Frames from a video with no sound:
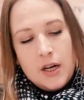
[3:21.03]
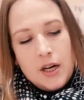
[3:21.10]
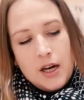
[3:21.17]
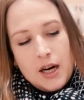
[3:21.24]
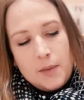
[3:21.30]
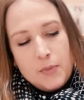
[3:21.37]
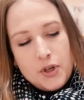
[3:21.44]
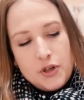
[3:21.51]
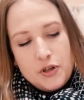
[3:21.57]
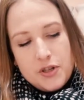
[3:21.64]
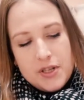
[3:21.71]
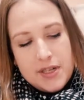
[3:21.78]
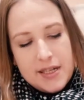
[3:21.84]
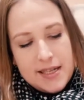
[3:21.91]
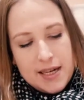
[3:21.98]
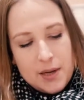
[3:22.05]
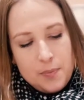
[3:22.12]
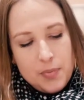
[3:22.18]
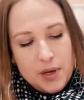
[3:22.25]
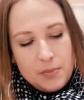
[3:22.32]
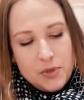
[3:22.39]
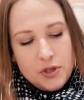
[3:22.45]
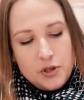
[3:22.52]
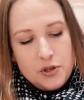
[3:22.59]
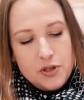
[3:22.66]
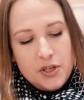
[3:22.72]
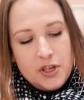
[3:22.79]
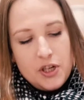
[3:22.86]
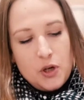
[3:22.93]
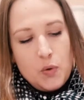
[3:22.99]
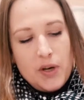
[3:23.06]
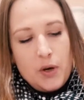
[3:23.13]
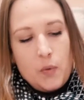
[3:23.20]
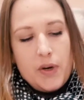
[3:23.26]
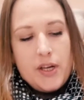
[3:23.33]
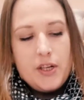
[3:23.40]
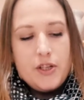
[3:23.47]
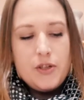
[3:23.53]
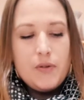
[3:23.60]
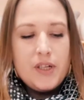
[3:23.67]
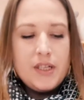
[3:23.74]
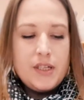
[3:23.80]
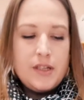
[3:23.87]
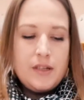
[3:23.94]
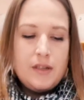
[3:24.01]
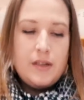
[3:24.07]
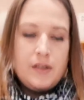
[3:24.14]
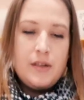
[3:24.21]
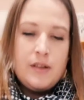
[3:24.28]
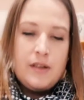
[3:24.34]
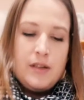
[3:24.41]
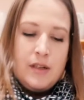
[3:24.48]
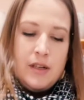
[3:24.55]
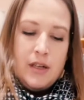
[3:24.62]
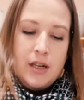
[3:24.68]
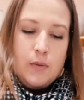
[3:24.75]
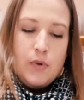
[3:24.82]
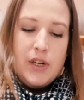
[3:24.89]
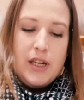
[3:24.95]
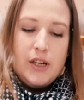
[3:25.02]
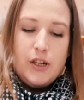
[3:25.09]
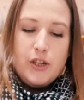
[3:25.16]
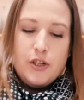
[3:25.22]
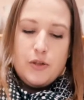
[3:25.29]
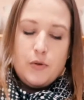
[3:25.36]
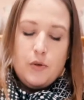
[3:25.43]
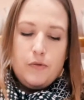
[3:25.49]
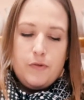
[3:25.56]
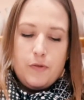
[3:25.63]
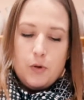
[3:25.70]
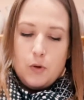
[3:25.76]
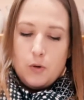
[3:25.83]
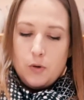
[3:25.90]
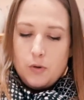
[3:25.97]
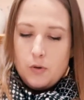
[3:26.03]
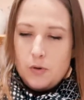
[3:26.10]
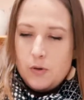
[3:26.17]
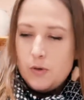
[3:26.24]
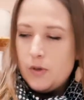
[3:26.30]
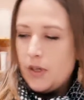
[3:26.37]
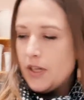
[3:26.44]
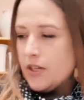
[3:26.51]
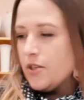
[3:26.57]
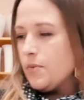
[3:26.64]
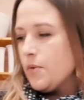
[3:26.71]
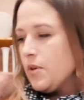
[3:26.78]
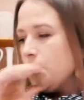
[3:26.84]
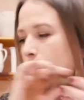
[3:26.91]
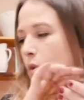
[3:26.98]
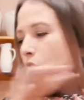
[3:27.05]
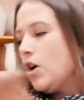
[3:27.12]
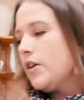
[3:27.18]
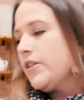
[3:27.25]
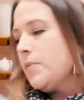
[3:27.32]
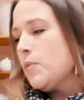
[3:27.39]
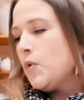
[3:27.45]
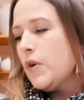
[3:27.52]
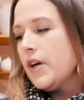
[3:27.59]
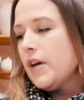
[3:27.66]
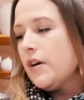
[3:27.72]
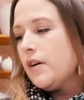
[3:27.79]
I'm not using slip, I'm just using a quick way to do it. Quickly going to do all 4. I just want to mark them quick.